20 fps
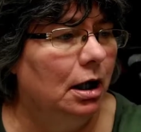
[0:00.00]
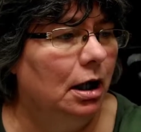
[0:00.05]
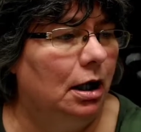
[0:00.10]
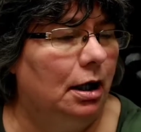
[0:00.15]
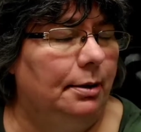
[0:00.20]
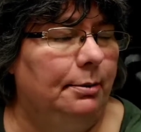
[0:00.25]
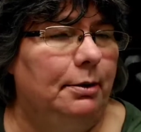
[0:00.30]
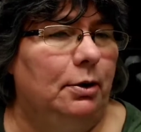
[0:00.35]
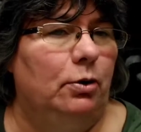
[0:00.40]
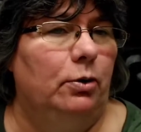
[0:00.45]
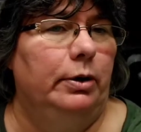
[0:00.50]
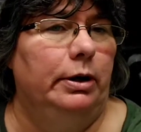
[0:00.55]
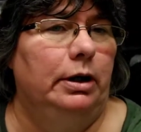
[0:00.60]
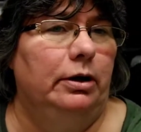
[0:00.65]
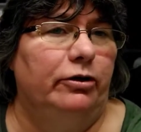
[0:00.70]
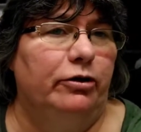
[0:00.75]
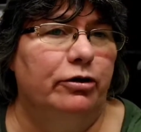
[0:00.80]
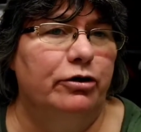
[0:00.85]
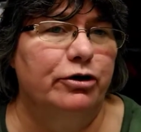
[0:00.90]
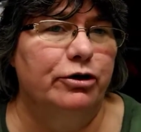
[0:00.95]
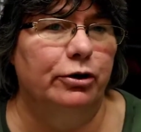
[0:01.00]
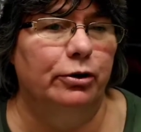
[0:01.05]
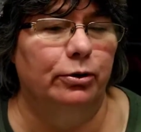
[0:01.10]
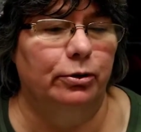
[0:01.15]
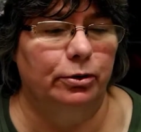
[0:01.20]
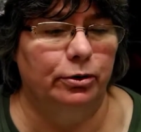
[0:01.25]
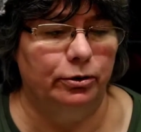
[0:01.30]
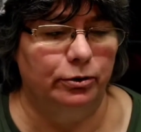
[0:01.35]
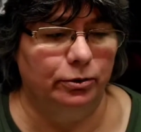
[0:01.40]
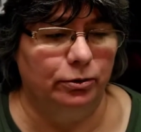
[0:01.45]
I'm going to
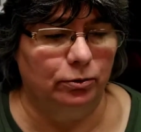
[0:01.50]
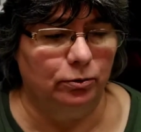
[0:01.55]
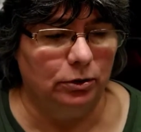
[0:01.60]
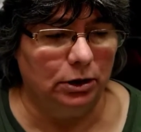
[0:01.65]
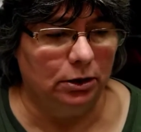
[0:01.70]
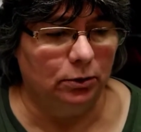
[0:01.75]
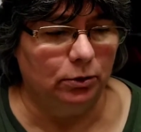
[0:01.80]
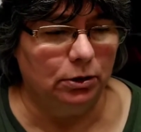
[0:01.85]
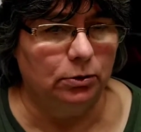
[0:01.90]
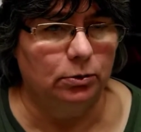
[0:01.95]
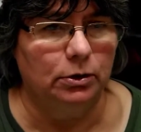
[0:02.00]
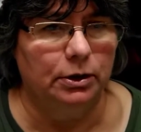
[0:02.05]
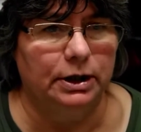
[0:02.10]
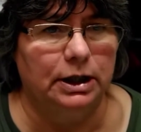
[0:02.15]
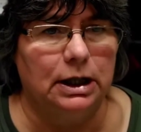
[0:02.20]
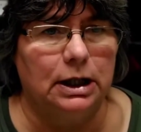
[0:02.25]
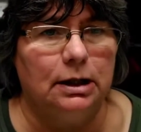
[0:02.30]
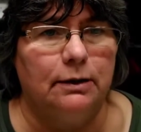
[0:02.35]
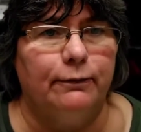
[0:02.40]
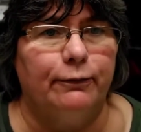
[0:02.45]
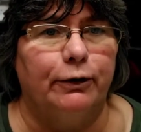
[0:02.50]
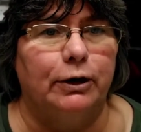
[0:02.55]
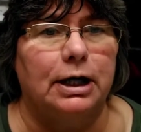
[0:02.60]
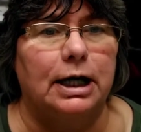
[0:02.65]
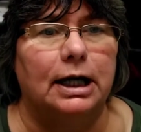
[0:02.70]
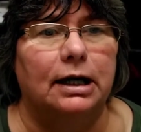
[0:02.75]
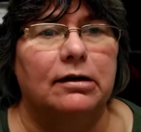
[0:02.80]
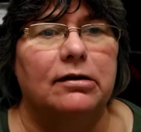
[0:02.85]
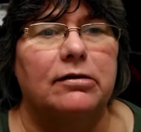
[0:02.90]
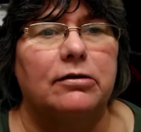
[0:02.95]
show you what we will need for
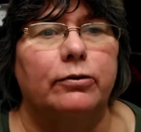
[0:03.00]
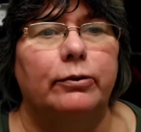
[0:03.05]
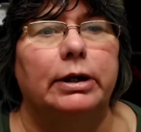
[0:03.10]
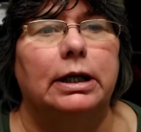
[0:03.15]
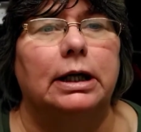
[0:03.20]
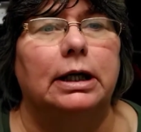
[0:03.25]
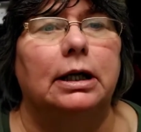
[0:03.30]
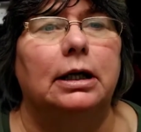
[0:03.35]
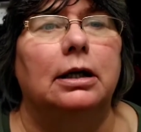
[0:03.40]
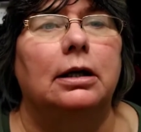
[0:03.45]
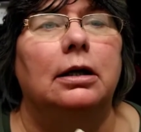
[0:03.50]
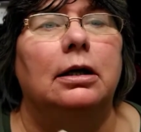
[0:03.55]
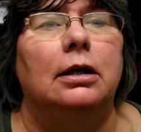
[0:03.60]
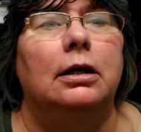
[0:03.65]
next week.